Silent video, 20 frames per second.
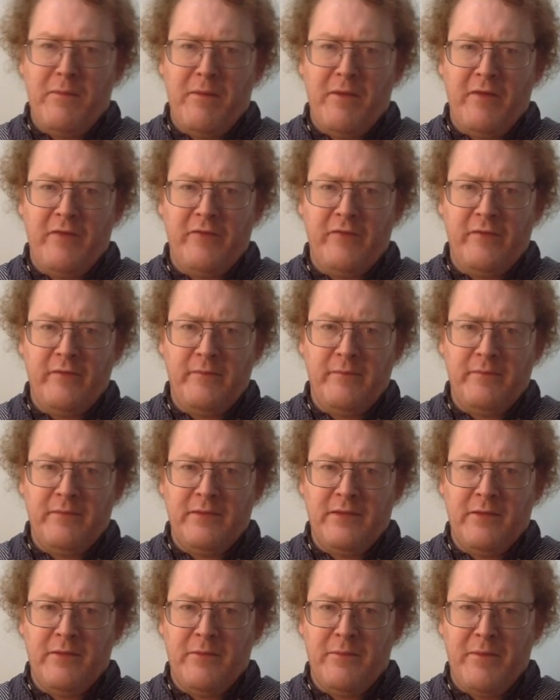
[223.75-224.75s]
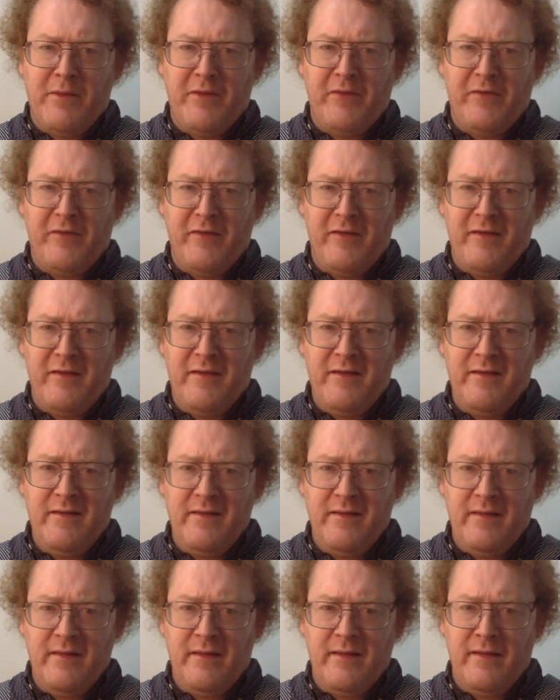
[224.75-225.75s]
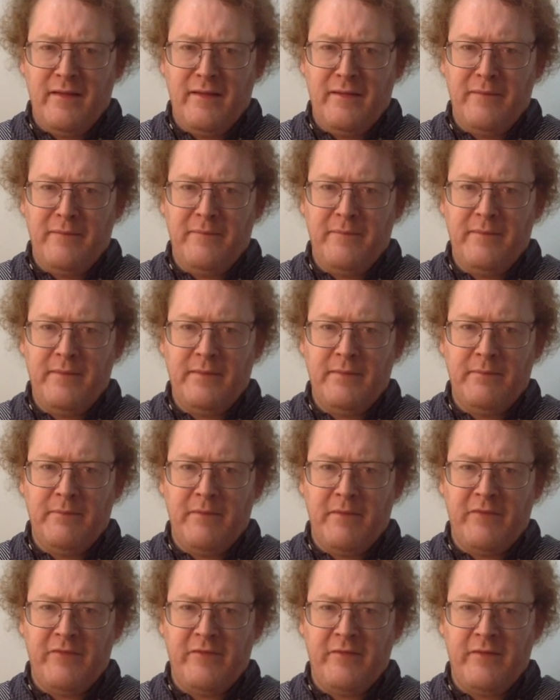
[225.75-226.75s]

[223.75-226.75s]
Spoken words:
budgeted. Much